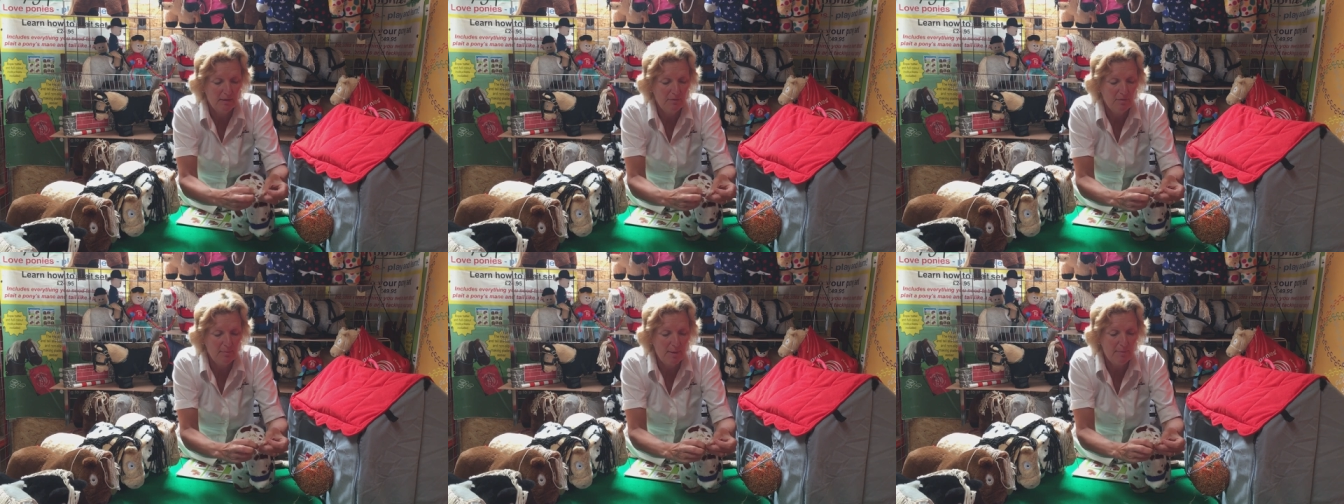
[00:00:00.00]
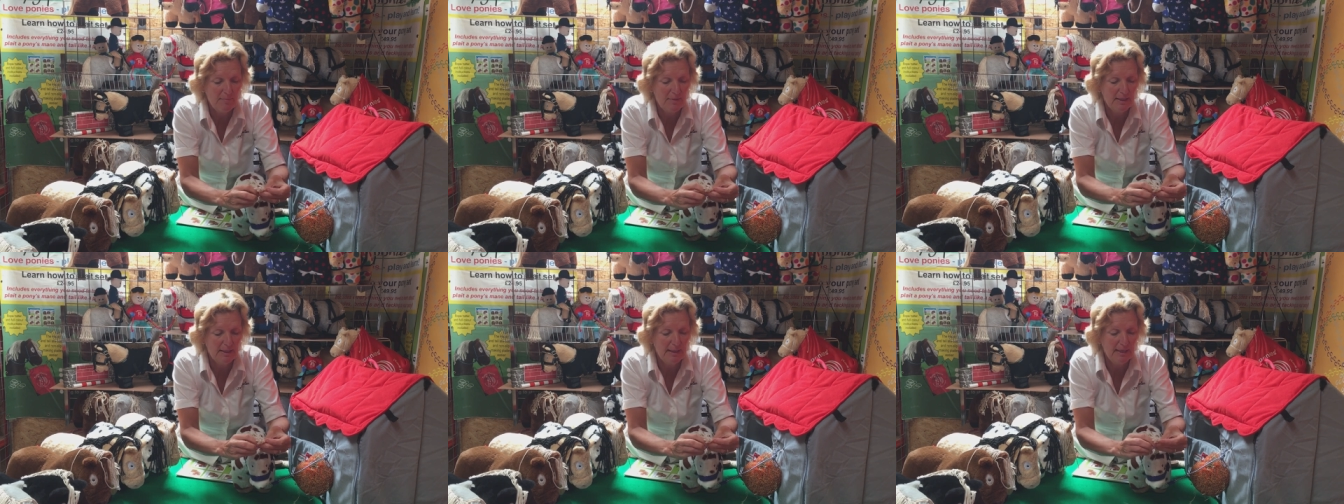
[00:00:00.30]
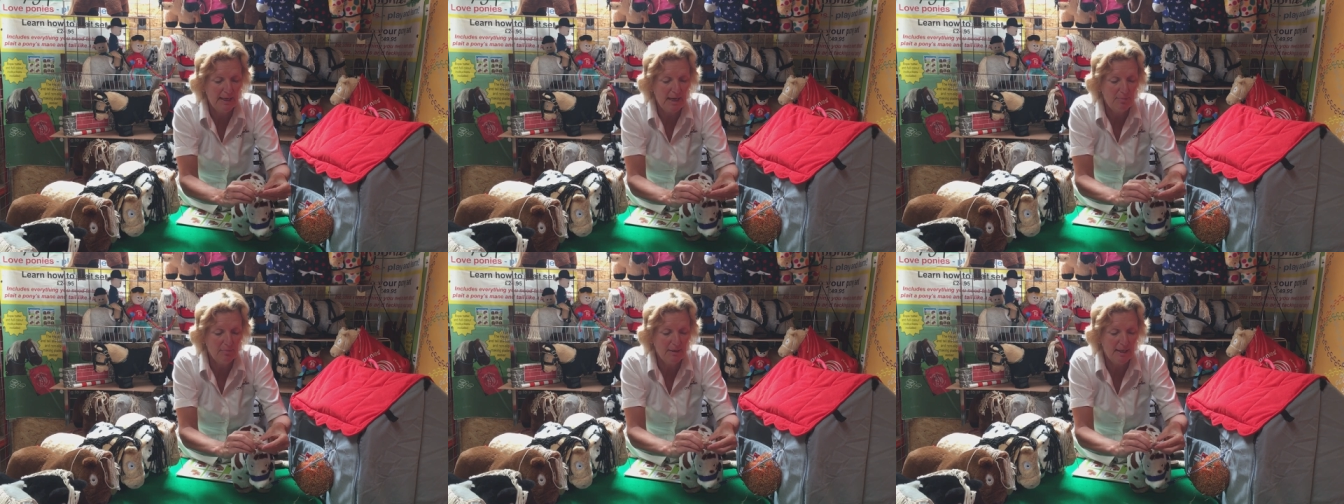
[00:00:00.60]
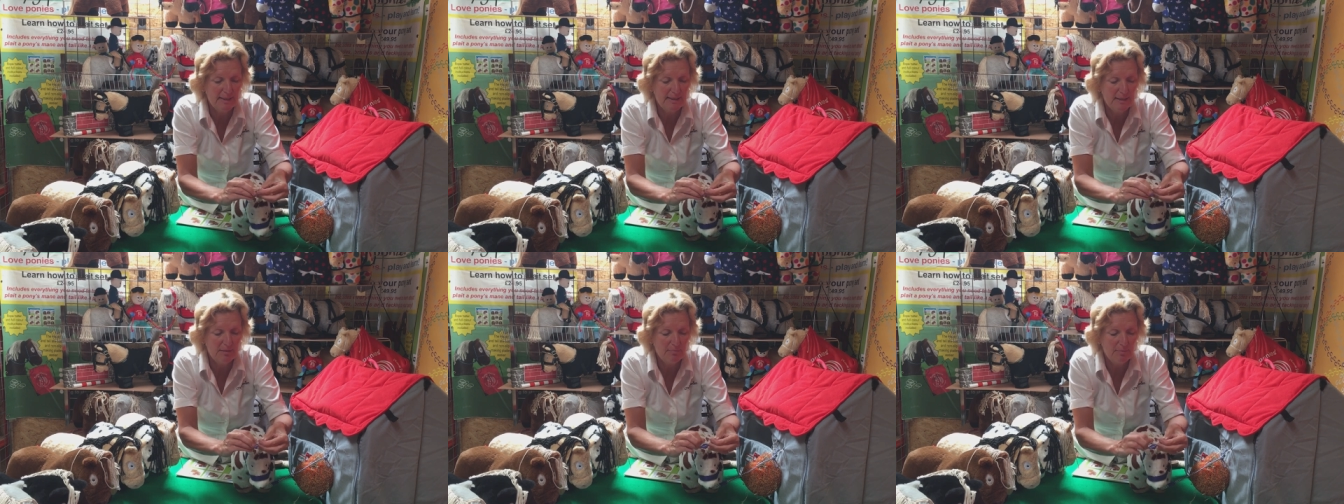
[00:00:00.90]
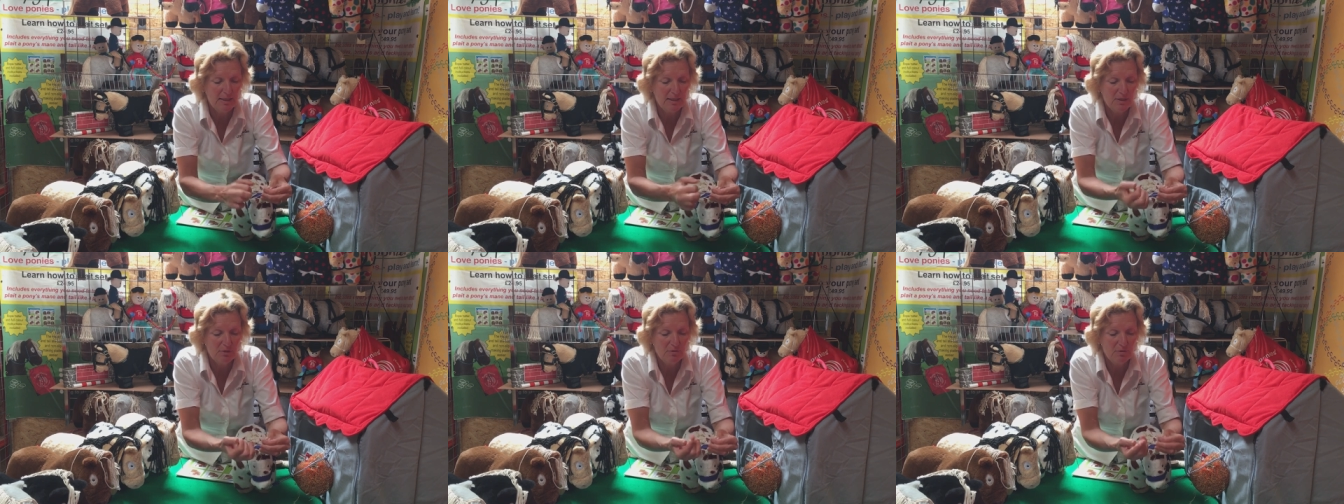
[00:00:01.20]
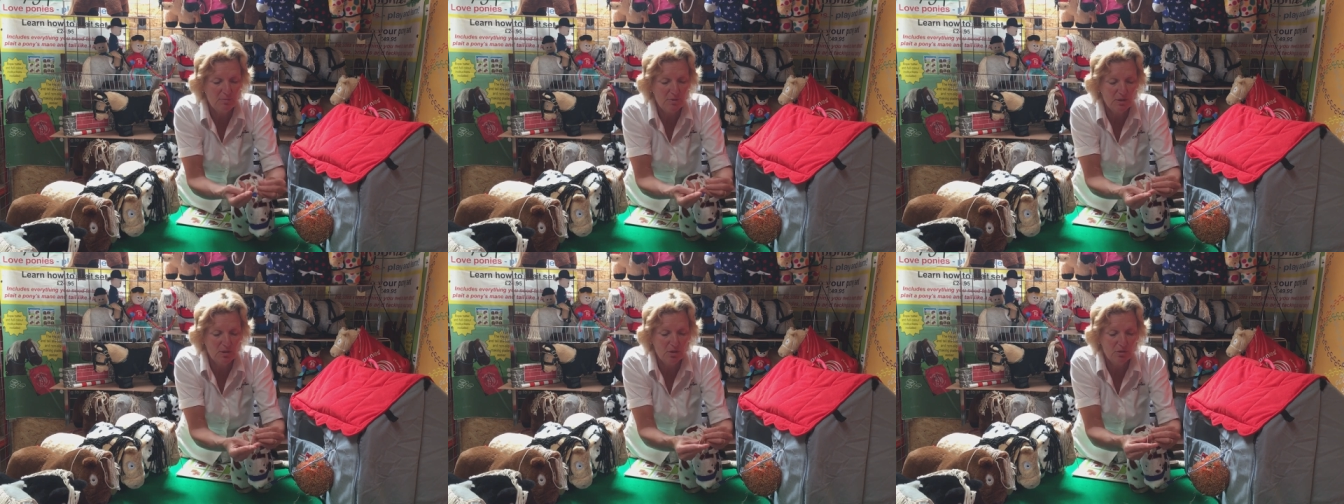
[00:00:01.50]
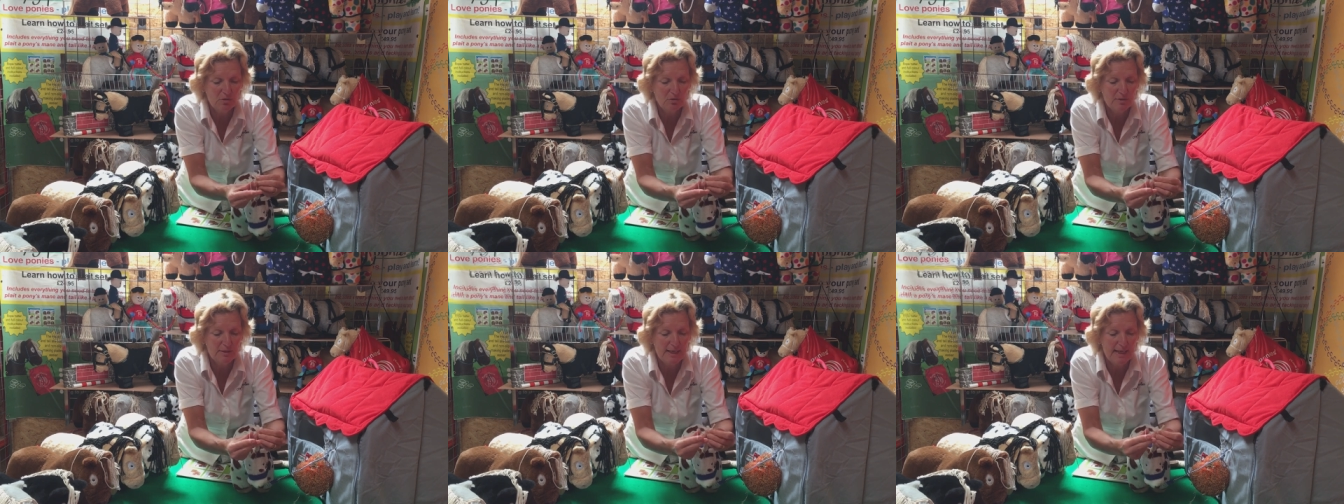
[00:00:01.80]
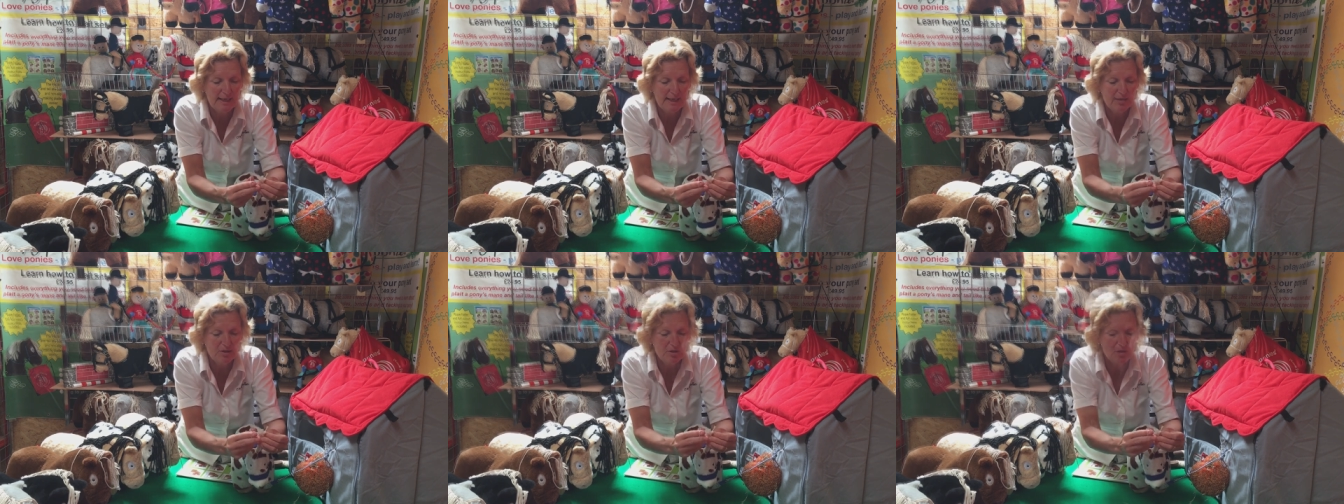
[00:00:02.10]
Remember you can get platin bands from your local tack